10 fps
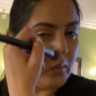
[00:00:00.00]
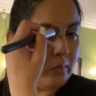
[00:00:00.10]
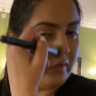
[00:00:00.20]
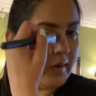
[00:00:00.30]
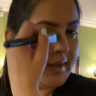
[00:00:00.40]

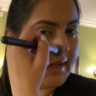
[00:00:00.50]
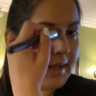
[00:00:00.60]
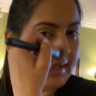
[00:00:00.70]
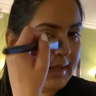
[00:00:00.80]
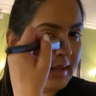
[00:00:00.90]
very
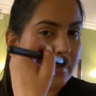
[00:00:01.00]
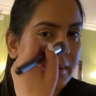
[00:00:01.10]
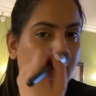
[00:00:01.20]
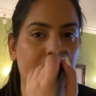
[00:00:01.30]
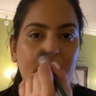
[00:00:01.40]
lightly
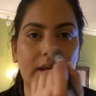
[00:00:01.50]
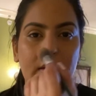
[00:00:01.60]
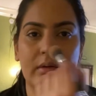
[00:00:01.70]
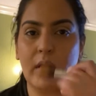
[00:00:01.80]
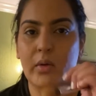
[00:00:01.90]
applying it
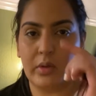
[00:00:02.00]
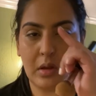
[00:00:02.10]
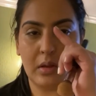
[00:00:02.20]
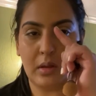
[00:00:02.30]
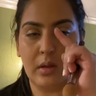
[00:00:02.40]
around
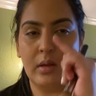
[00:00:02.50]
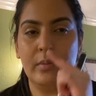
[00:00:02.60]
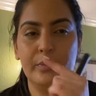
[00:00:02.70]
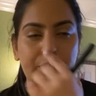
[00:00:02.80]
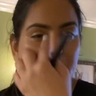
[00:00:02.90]

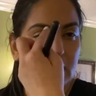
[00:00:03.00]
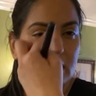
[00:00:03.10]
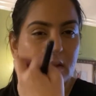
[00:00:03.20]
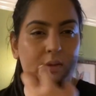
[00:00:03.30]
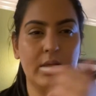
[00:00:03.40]

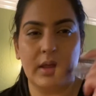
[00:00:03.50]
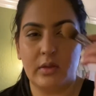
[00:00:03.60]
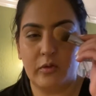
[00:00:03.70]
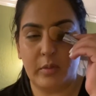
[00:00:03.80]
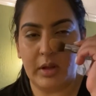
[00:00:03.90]
the sides
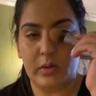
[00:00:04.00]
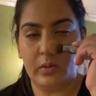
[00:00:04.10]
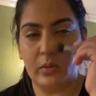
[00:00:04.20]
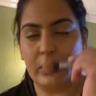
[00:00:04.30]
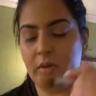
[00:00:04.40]
of my
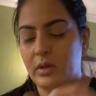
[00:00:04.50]
nose.